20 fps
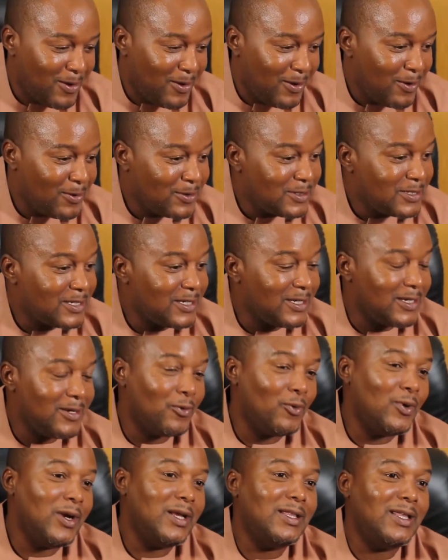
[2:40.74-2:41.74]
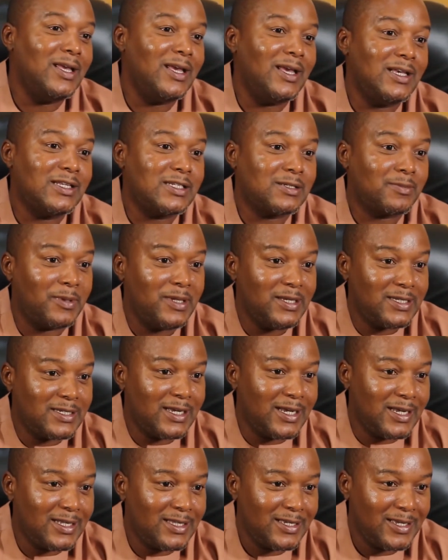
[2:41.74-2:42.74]
until when they
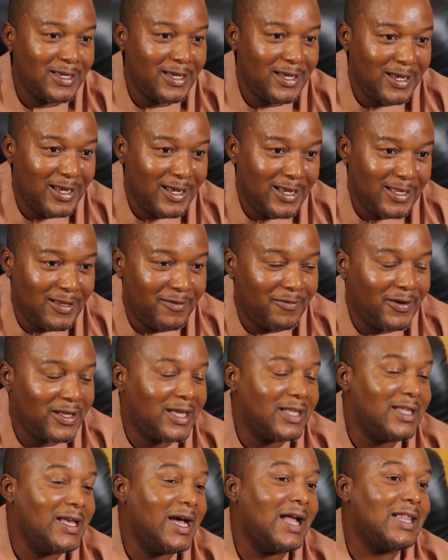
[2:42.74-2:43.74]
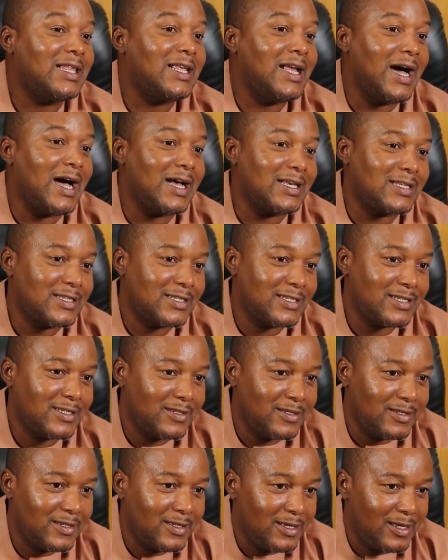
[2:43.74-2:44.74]
splitted, they found that they had gas.